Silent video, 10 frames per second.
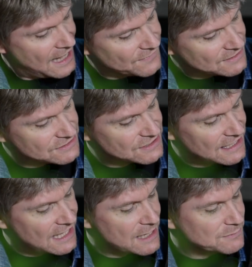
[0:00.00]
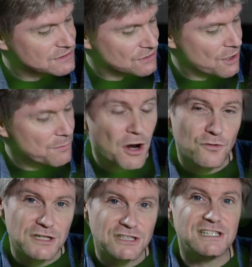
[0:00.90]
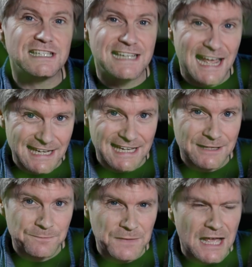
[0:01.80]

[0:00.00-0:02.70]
And this is a game designed by Richard Denning.